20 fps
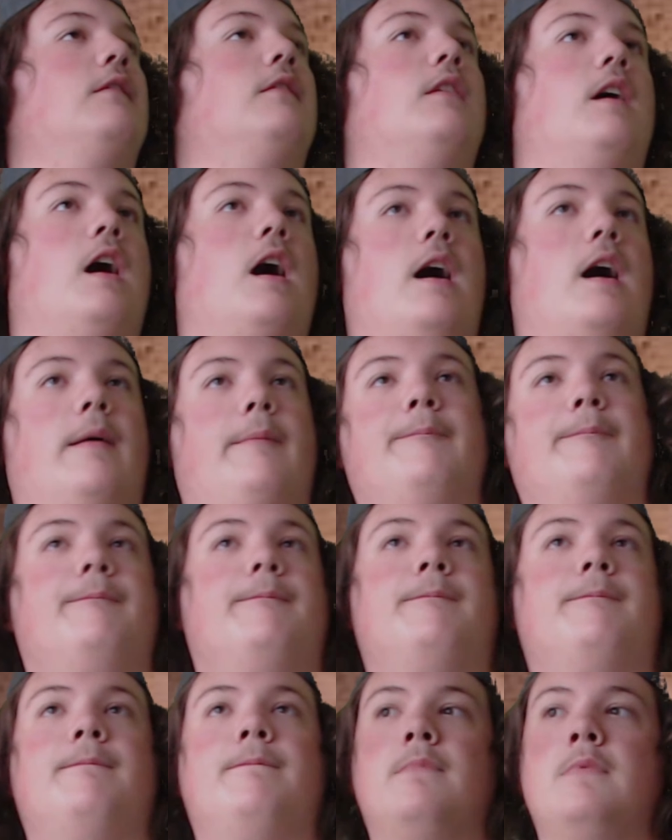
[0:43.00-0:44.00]
Um,
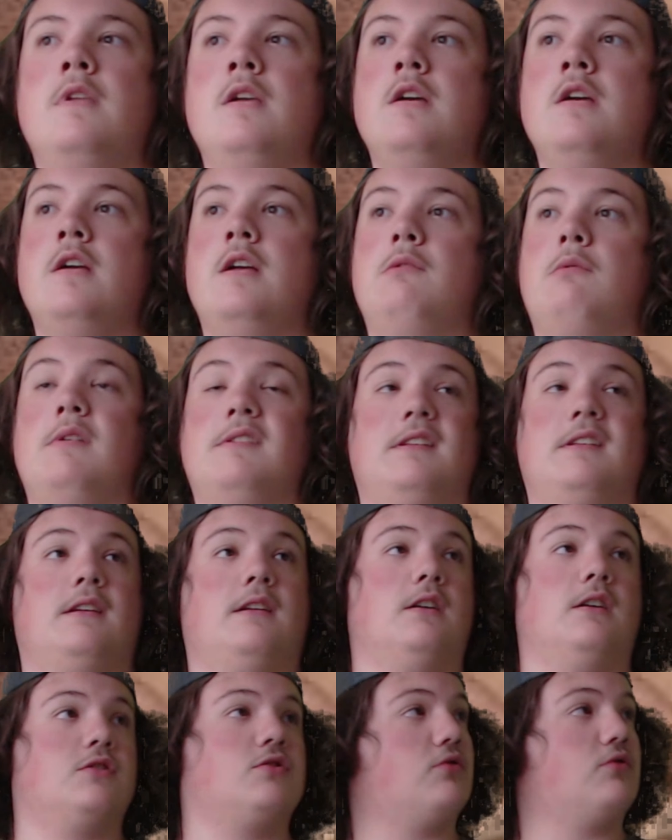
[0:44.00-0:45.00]
was
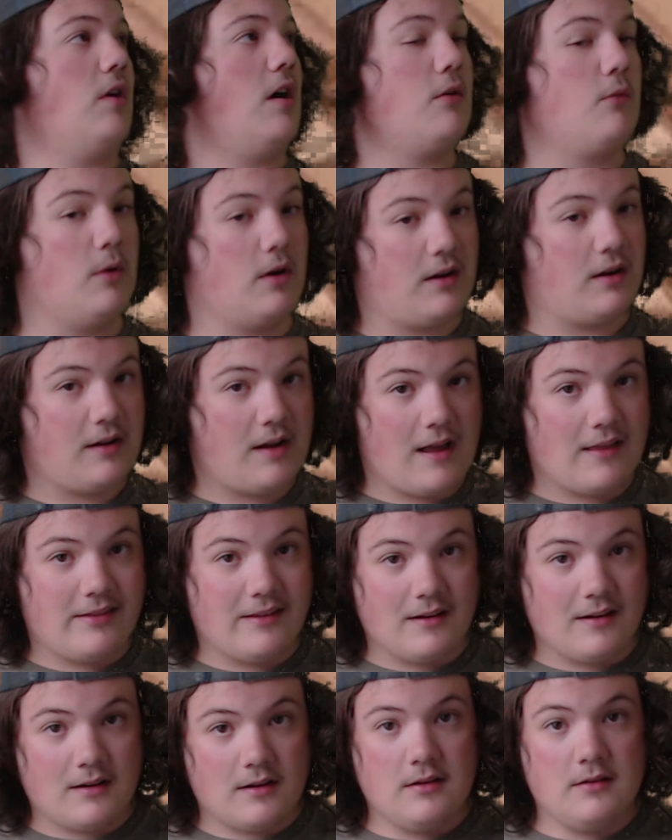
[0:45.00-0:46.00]
it a strong work
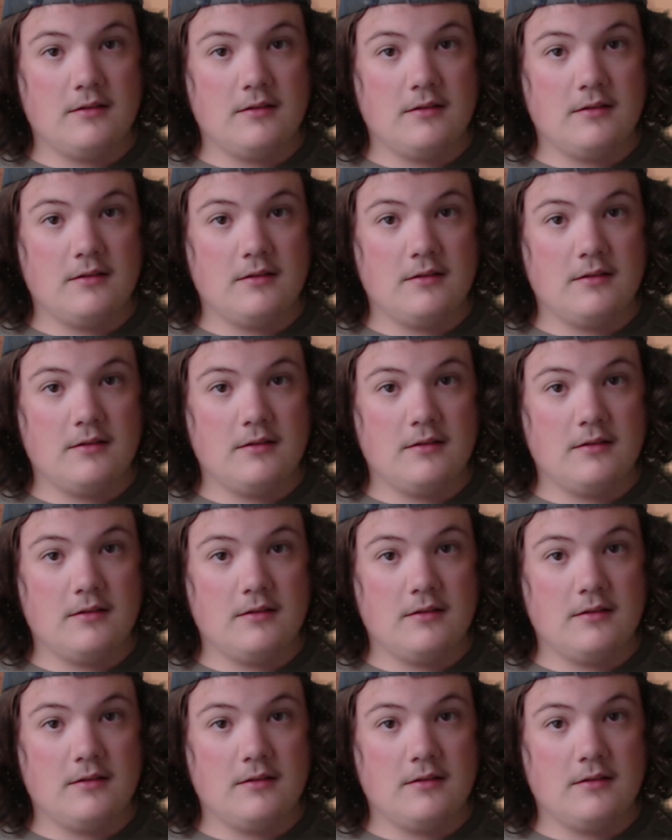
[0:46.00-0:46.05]
ethic?